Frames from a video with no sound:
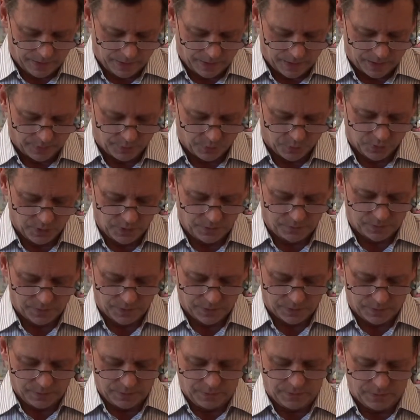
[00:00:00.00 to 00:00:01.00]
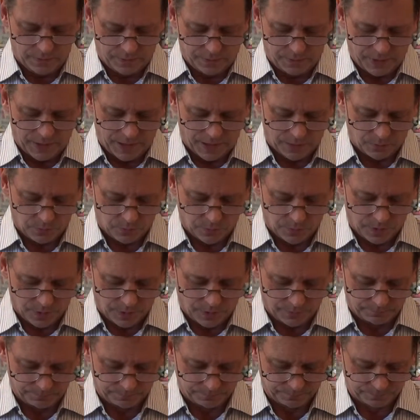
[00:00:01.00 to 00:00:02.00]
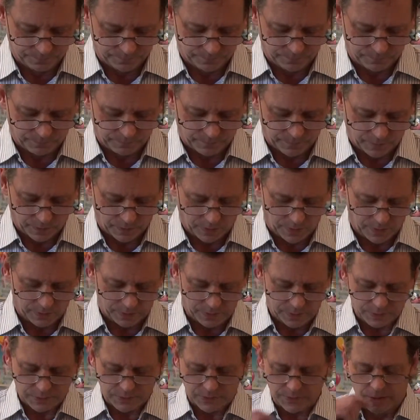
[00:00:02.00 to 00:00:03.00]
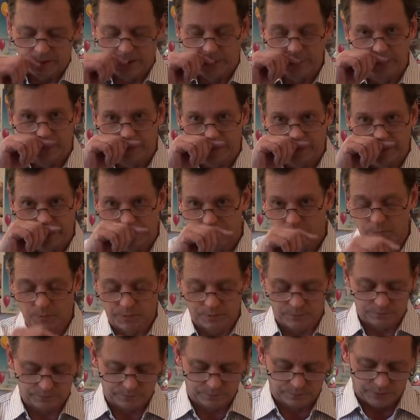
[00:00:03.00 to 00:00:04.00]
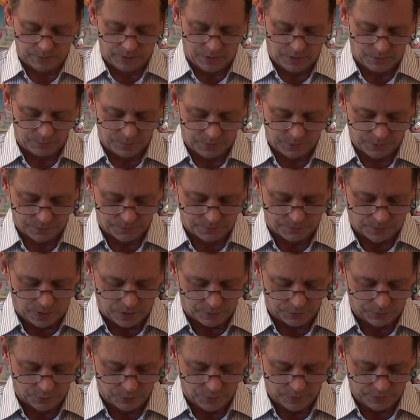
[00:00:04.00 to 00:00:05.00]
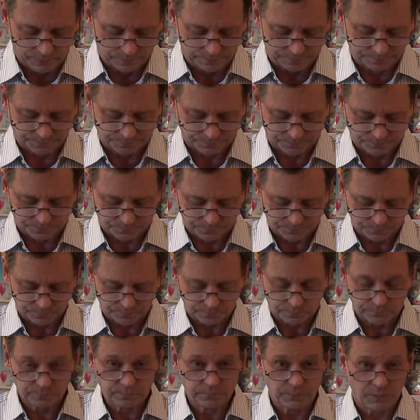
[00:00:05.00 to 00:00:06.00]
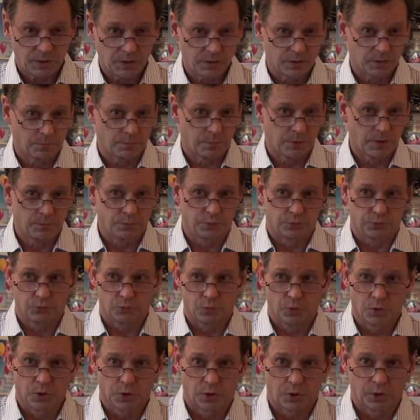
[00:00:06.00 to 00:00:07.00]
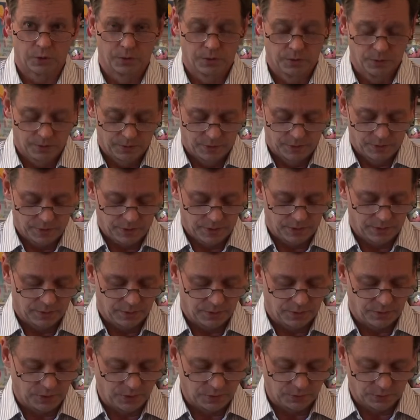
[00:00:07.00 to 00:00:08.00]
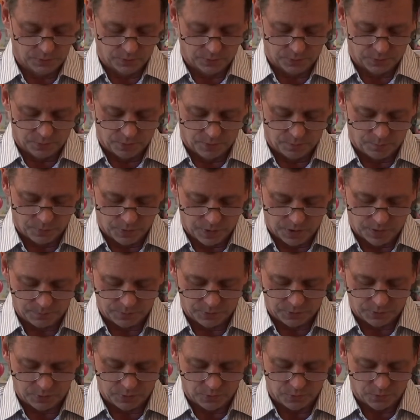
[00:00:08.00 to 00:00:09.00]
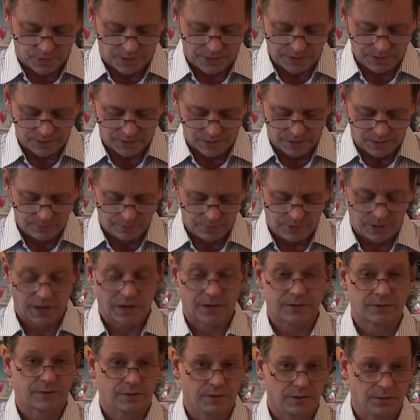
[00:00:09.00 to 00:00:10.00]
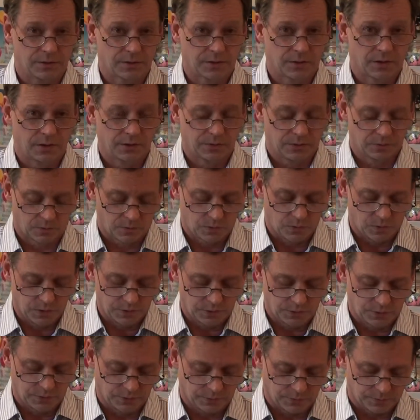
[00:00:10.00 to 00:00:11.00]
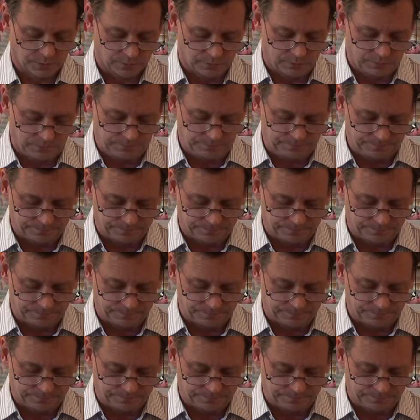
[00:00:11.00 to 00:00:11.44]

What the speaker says: I believe that, at this time when government is faltering in the people's work and in dealing with their problems, it's the right time to ask these kinds of questions.